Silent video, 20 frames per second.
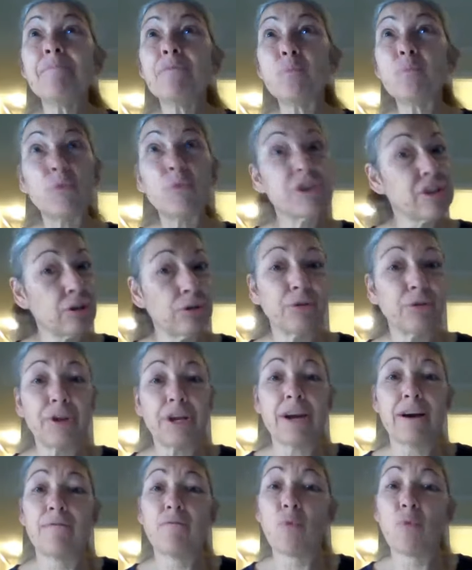We still
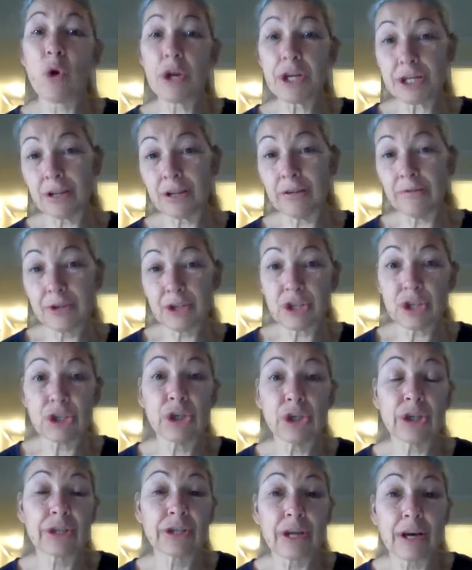only have one television
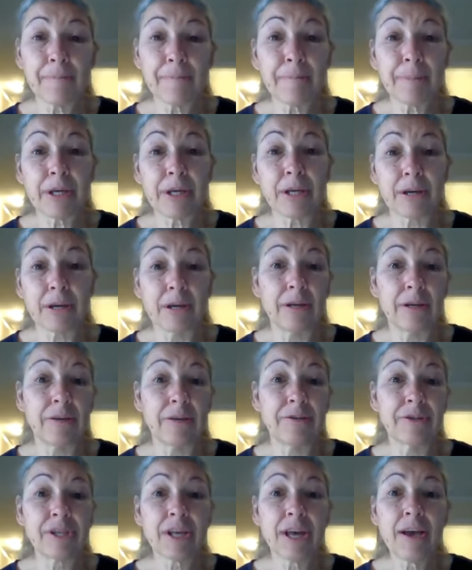hooked up
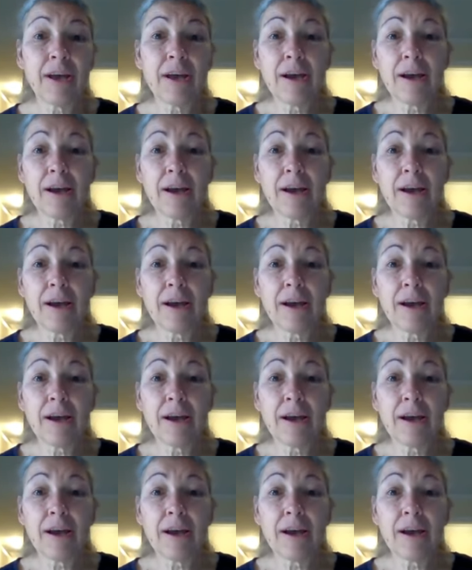because